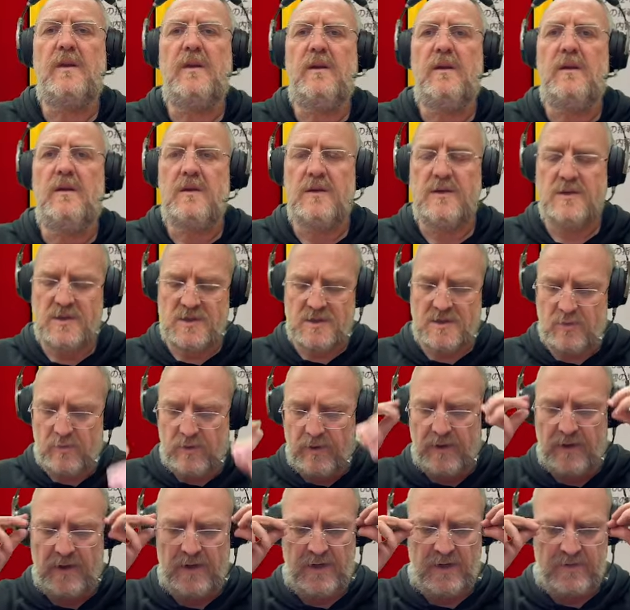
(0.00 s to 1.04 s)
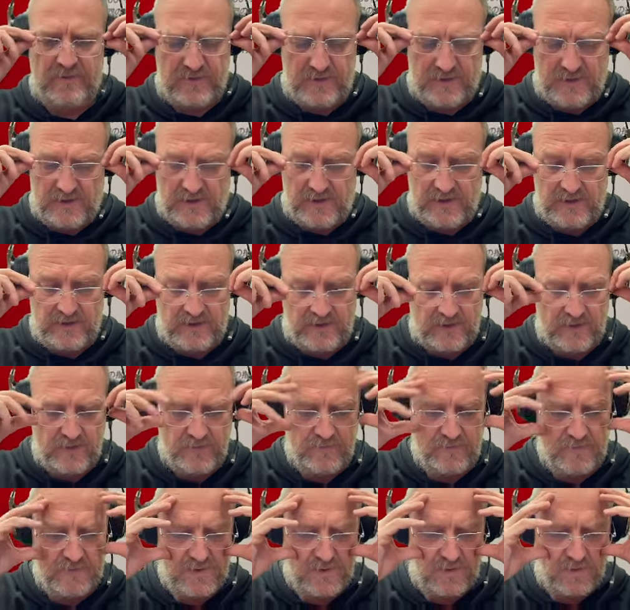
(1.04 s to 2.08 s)
this is the one I have to take
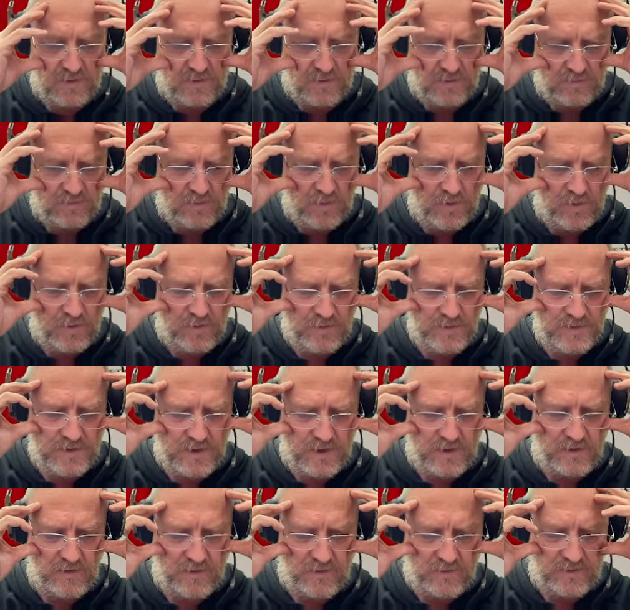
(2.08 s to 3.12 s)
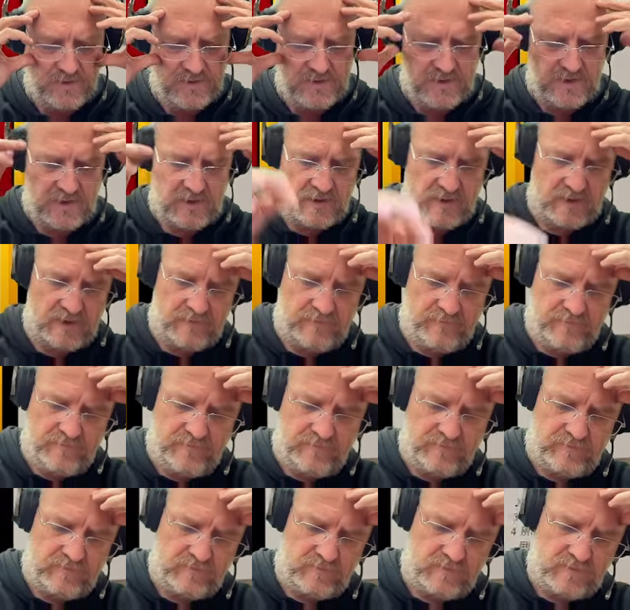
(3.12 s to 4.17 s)
now. So Monjaro is the name.
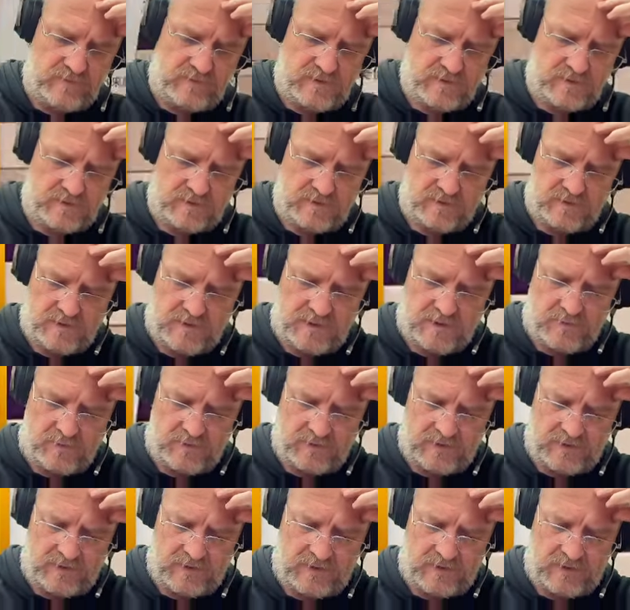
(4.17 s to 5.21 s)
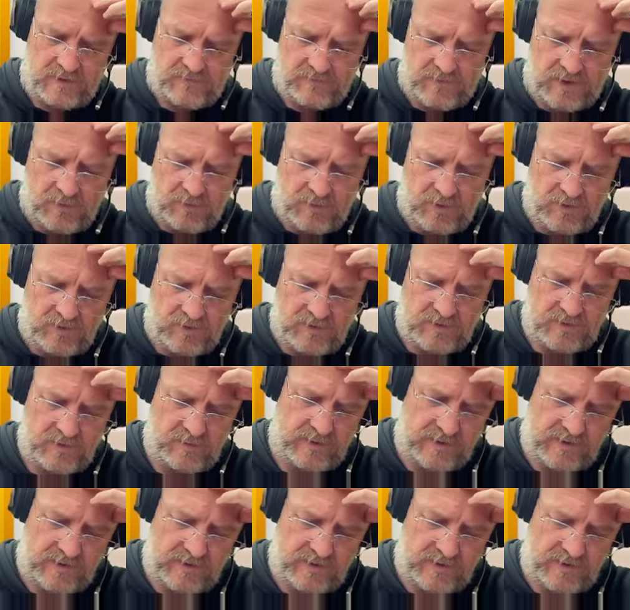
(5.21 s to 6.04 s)
So that one there, Monjaro.